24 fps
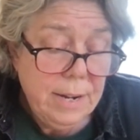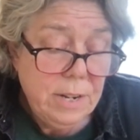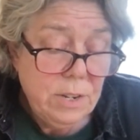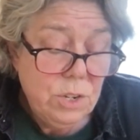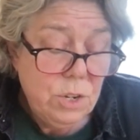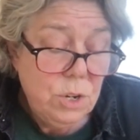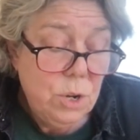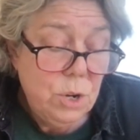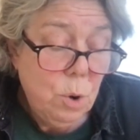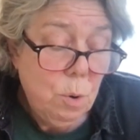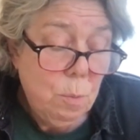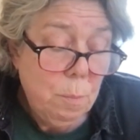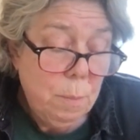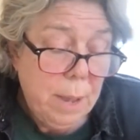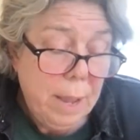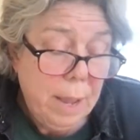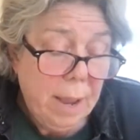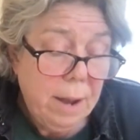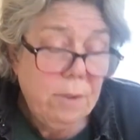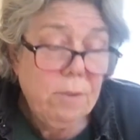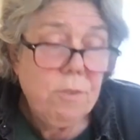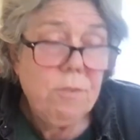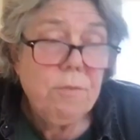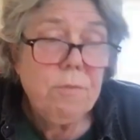is no
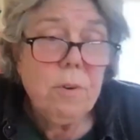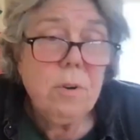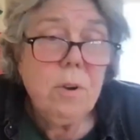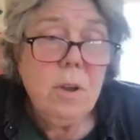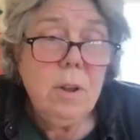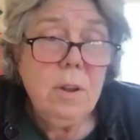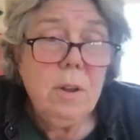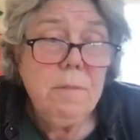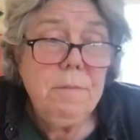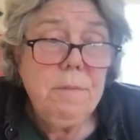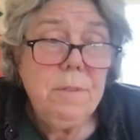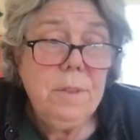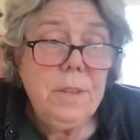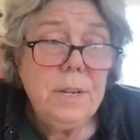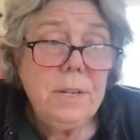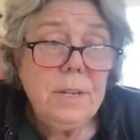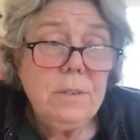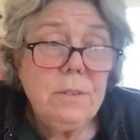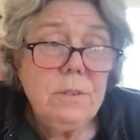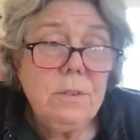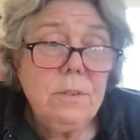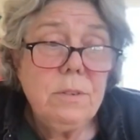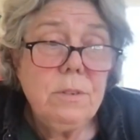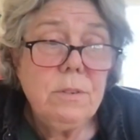match for all of
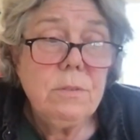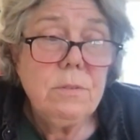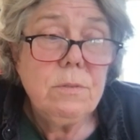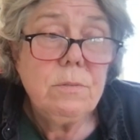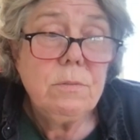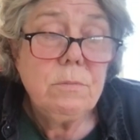this.